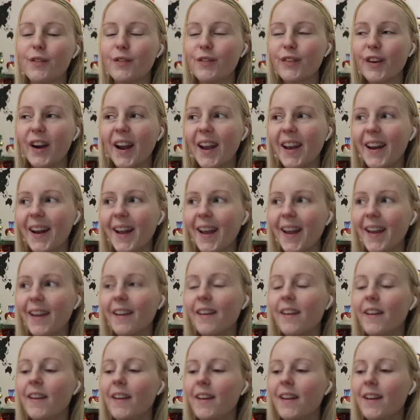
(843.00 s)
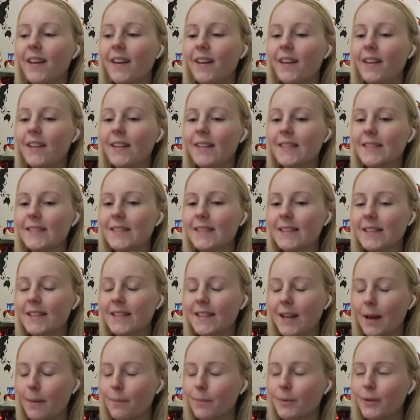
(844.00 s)
Friday,
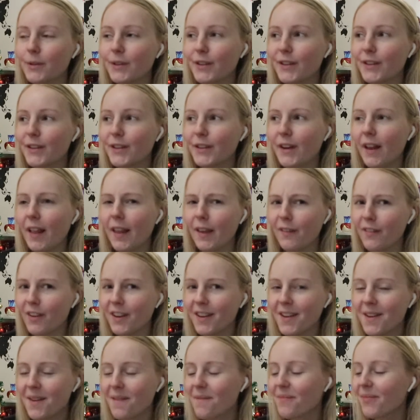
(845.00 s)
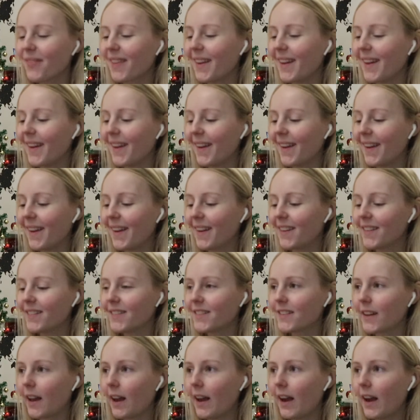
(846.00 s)
December 11,
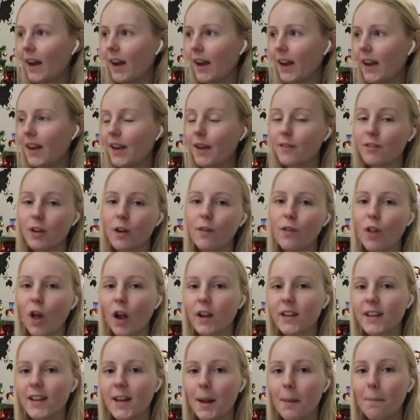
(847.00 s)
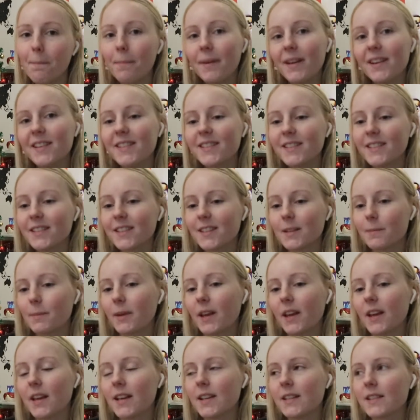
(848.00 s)
and I have not logged in a bit just
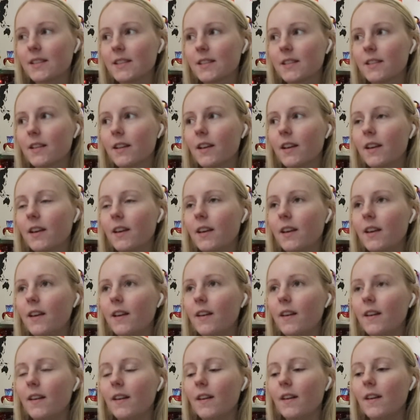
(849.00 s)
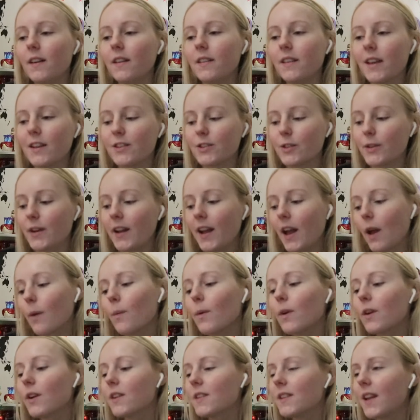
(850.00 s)
because yesterday I
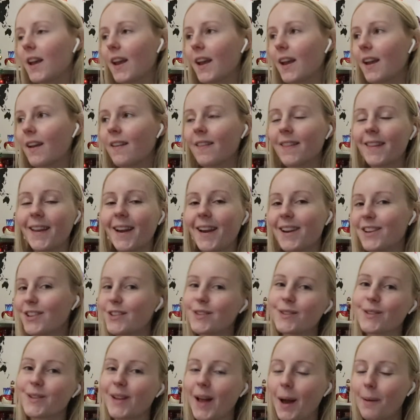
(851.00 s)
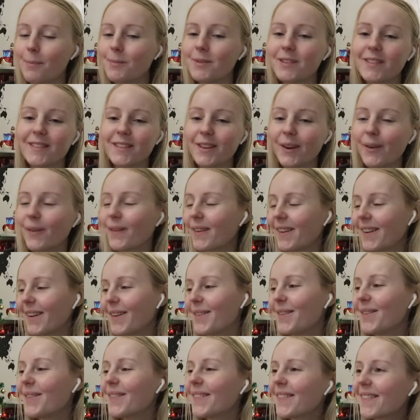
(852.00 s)
worked and I just slept, so you
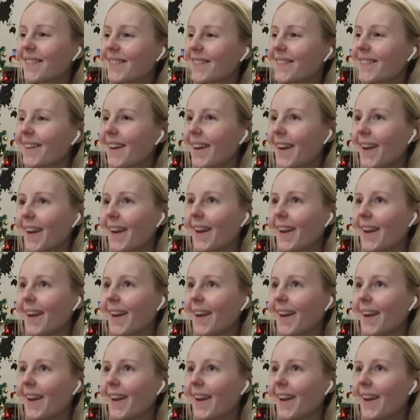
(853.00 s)
know.